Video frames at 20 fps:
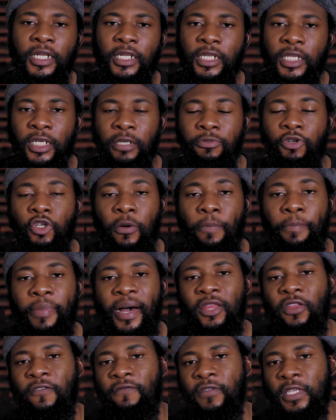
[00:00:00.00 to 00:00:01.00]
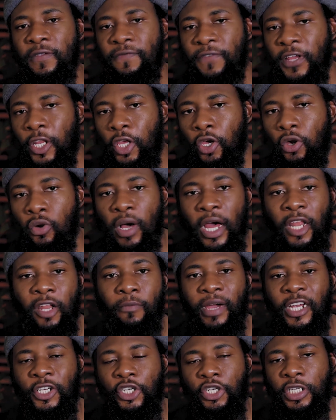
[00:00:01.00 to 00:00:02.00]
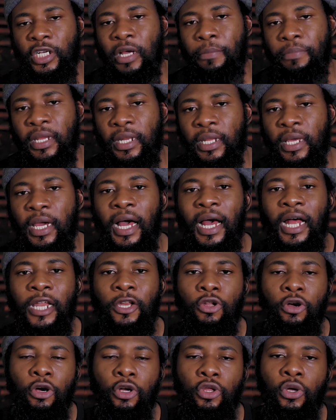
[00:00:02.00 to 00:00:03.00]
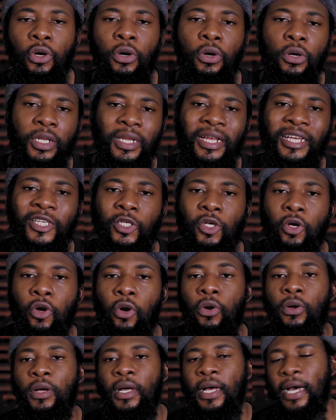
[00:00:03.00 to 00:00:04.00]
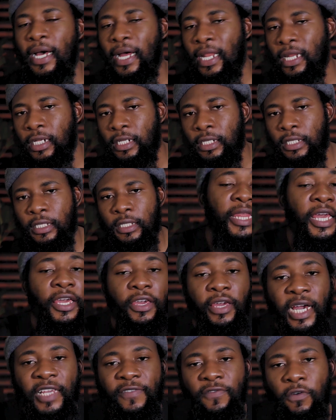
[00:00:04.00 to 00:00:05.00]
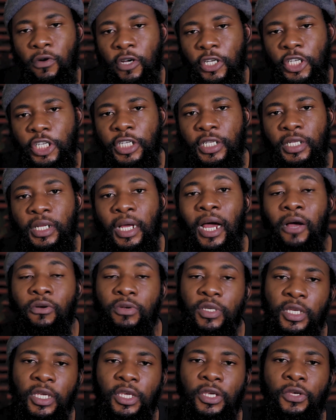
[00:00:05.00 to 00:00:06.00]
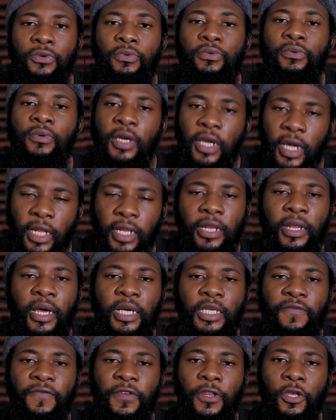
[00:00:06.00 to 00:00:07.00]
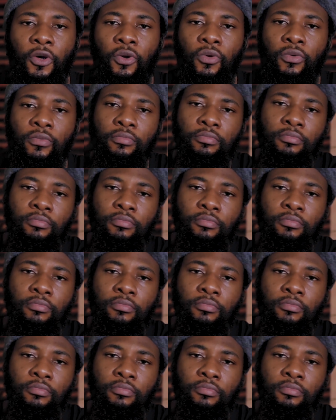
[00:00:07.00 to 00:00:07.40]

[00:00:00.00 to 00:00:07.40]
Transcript: the description part of this video and on my social media at Dr._Khalid. Thank you guys for watching. I'll see you in the next video.